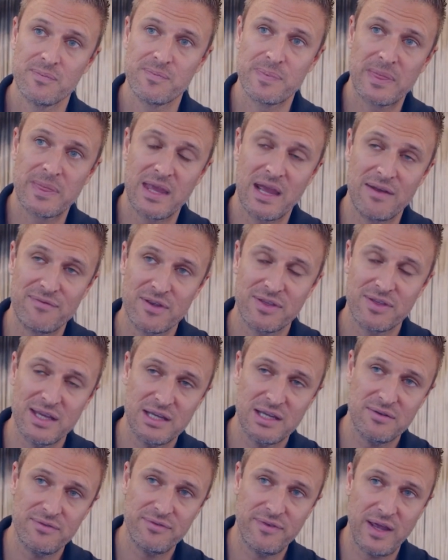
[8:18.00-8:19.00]
if you
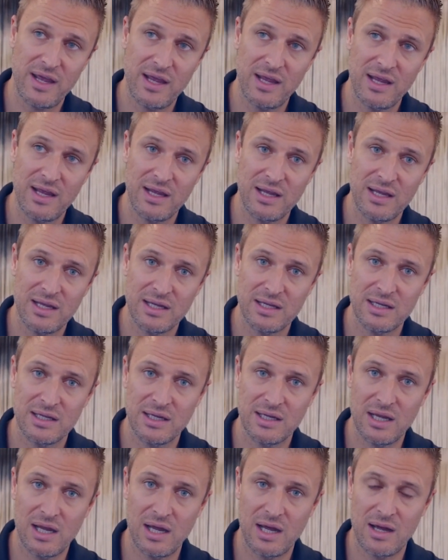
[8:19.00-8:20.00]
think of a
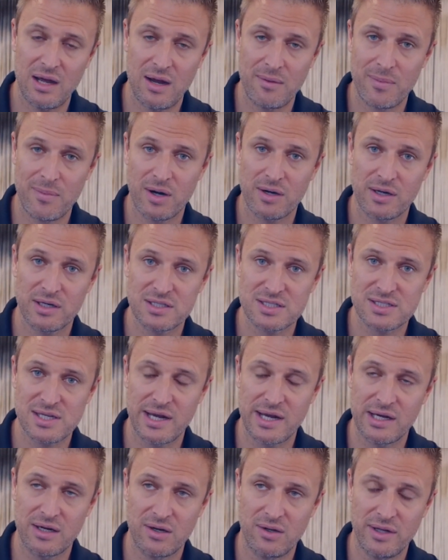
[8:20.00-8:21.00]
market
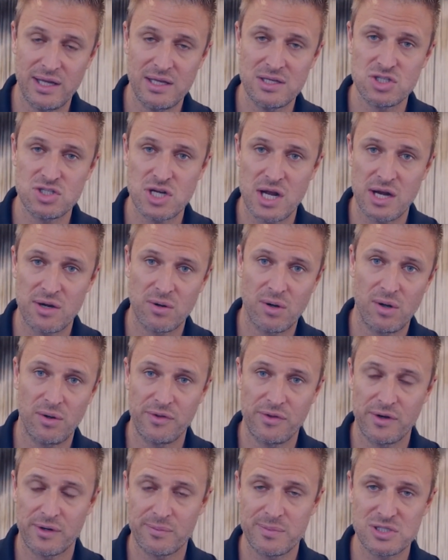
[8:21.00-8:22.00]
cycle in general,
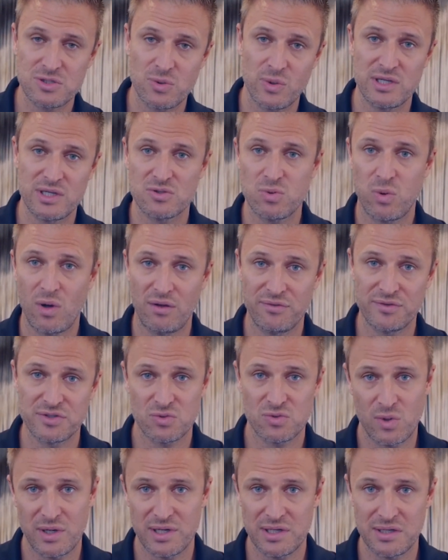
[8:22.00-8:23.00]
they're between 12 and
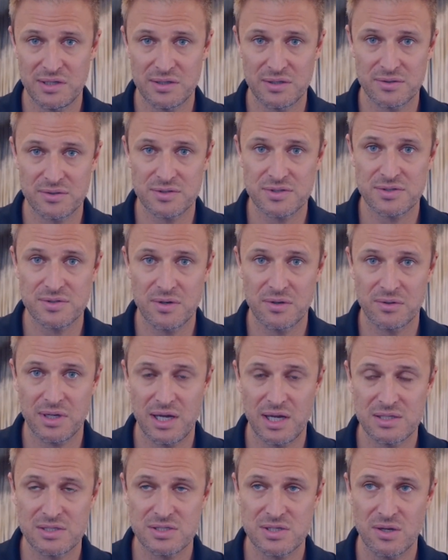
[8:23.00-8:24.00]
20 years.
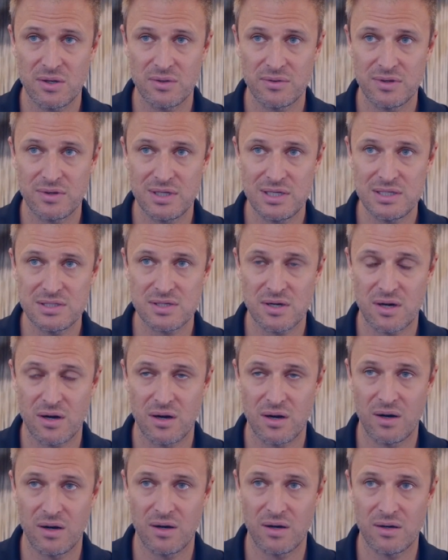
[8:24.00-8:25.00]
Okay, so these
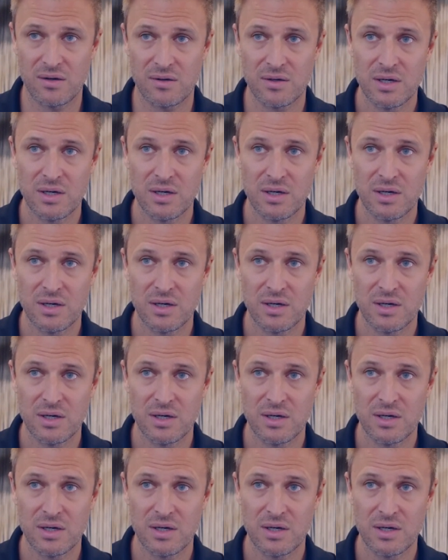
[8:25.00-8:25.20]
are